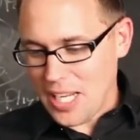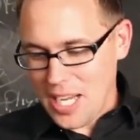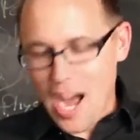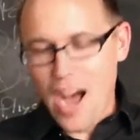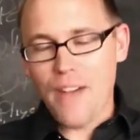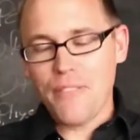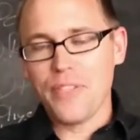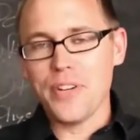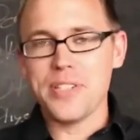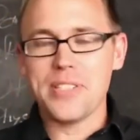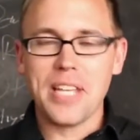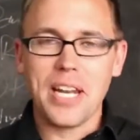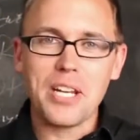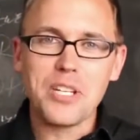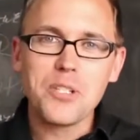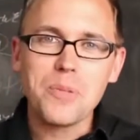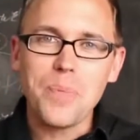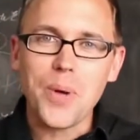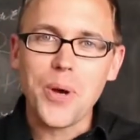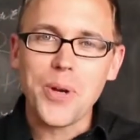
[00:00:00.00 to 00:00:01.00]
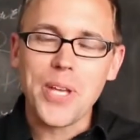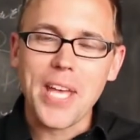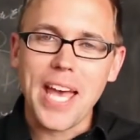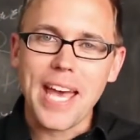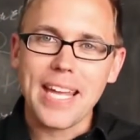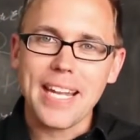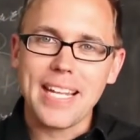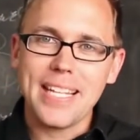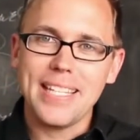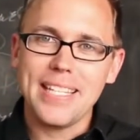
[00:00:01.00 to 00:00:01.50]
conference that I spoke
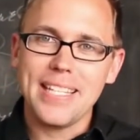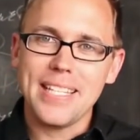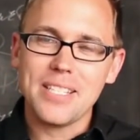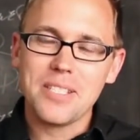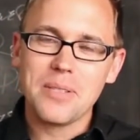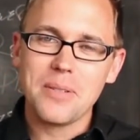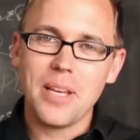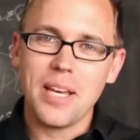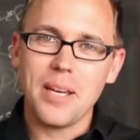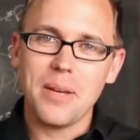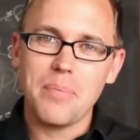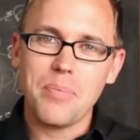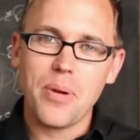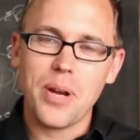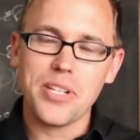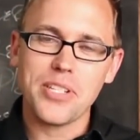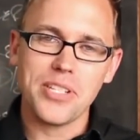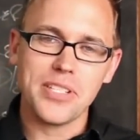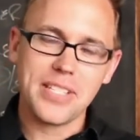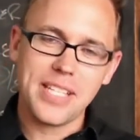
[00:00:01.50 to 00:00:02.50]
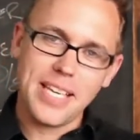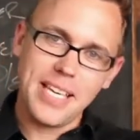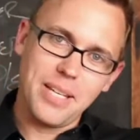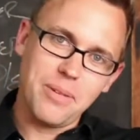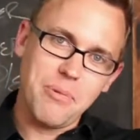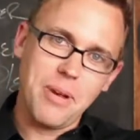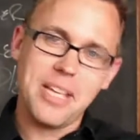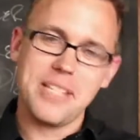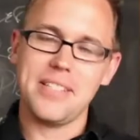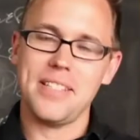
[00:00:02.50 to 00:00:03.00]
at, and this precious
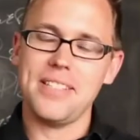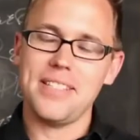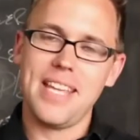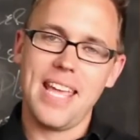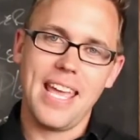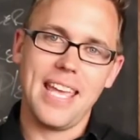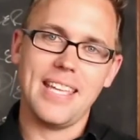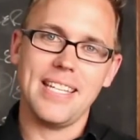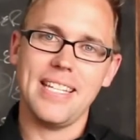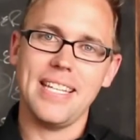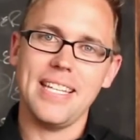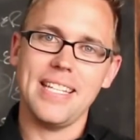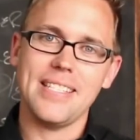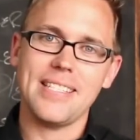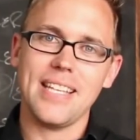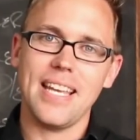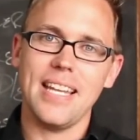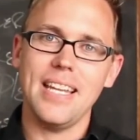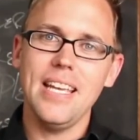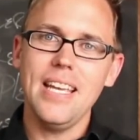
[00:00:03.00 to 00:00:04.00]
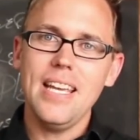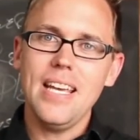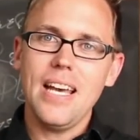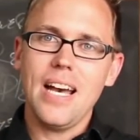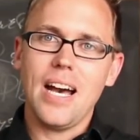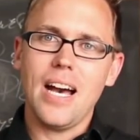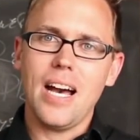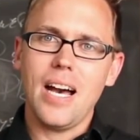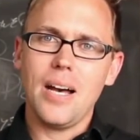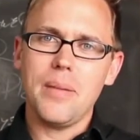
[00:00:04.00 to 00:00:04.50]
kid raised his hand and he said,
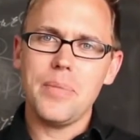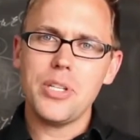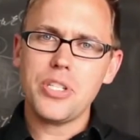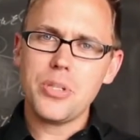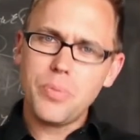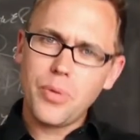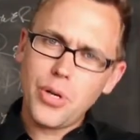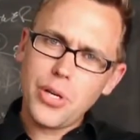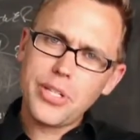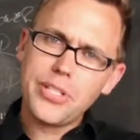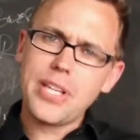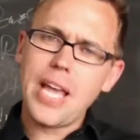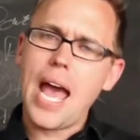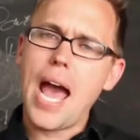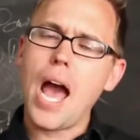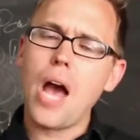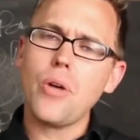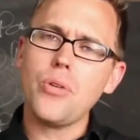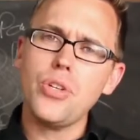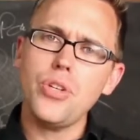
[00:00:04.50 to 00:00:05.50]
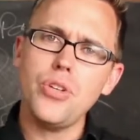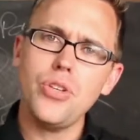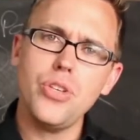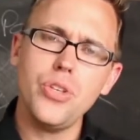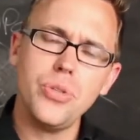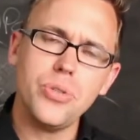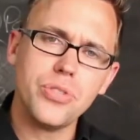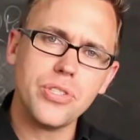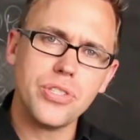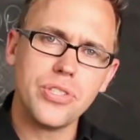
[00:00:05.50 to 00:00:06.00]
Mr. Brooks, how do
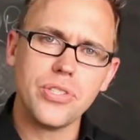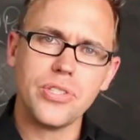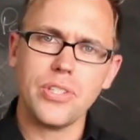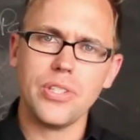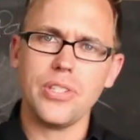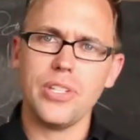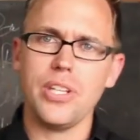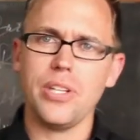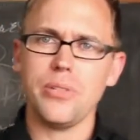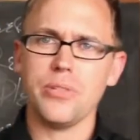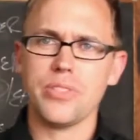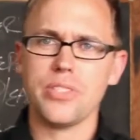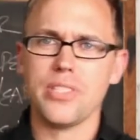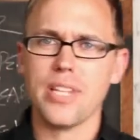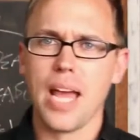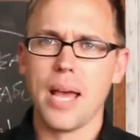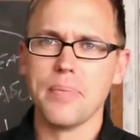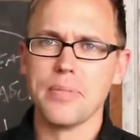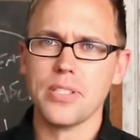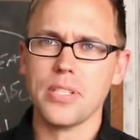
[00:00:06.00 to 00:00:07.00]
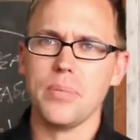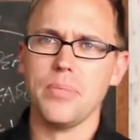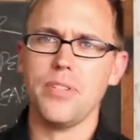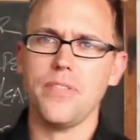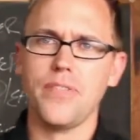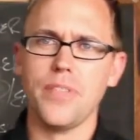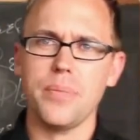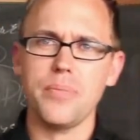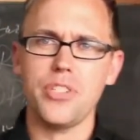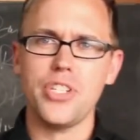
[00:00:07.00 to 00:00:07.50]
you stop
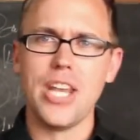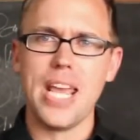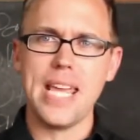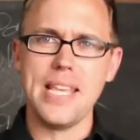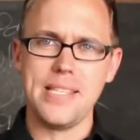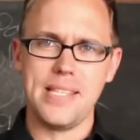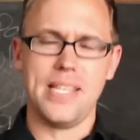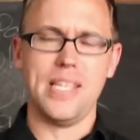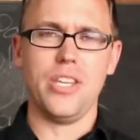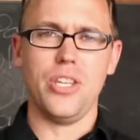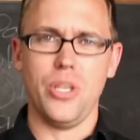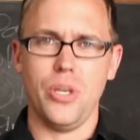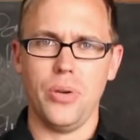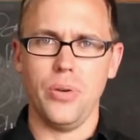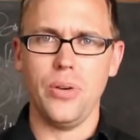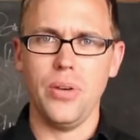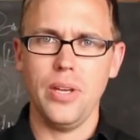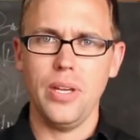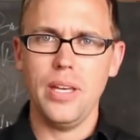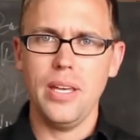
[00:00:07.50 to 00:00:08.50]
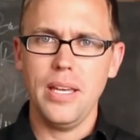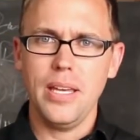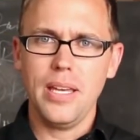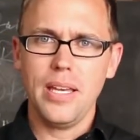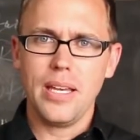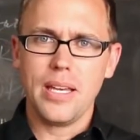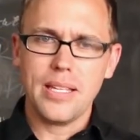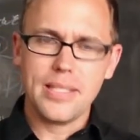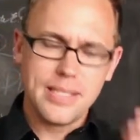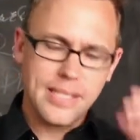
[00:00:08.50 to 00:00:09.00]
someone from chasing you?
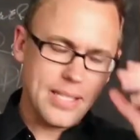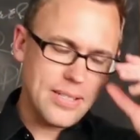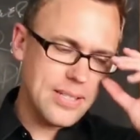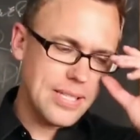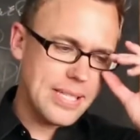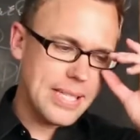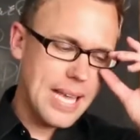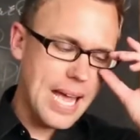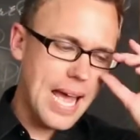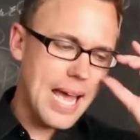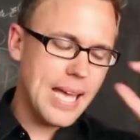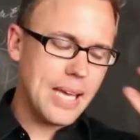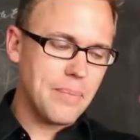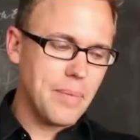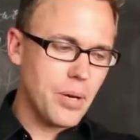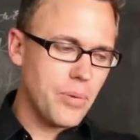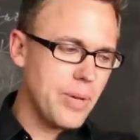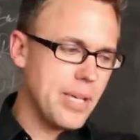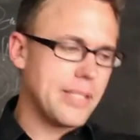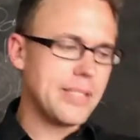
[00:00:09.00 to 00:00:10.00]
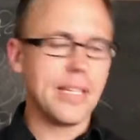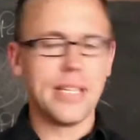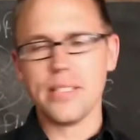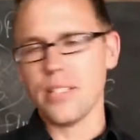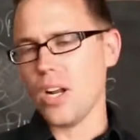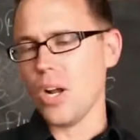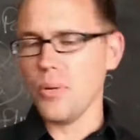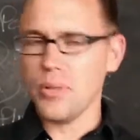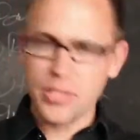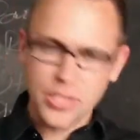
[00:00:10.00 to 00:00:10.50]
Because there's this guy at my
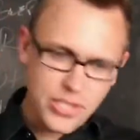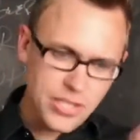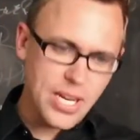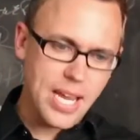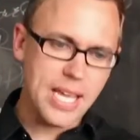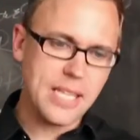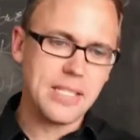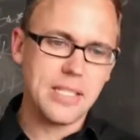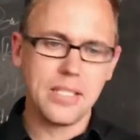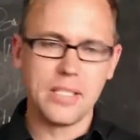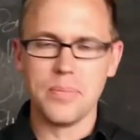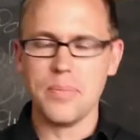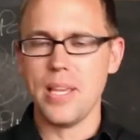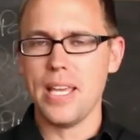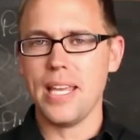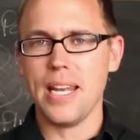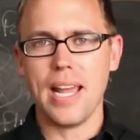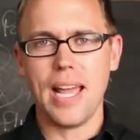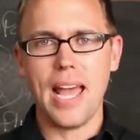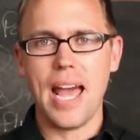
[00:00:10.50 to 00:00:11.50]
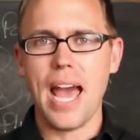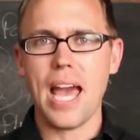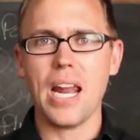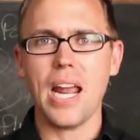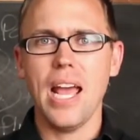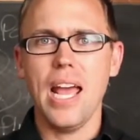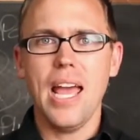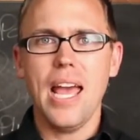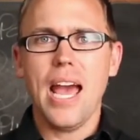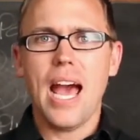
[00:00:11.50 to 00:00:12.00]
recess that always chases me, and
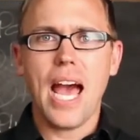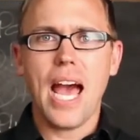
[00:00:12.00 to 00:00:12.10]
how